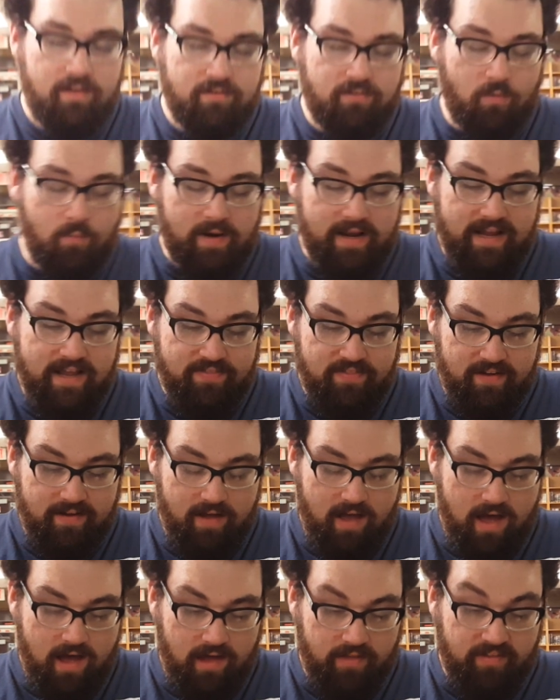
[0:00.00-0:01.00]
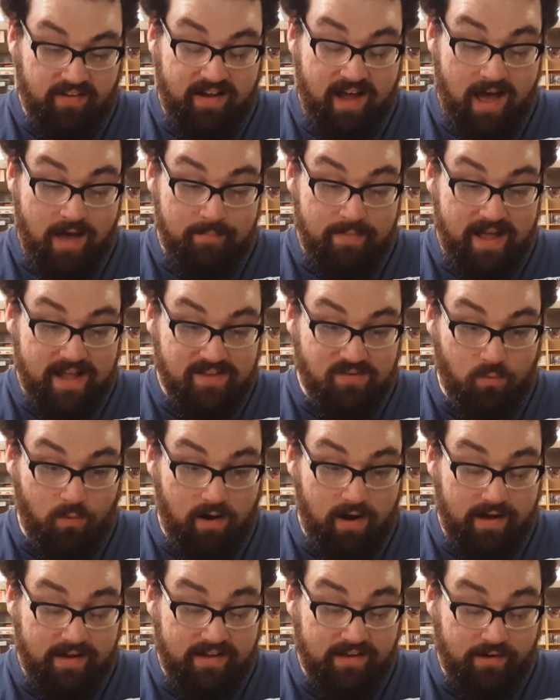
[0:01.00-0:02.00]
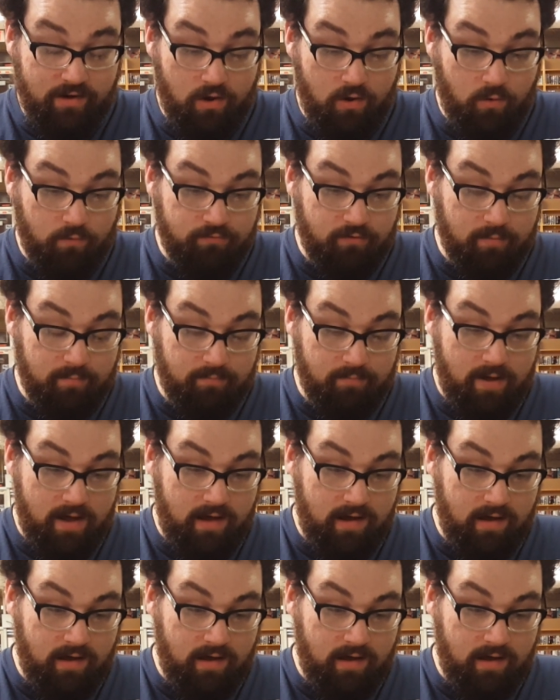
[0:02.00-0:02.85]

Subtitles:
So when I get the combats where I can go from,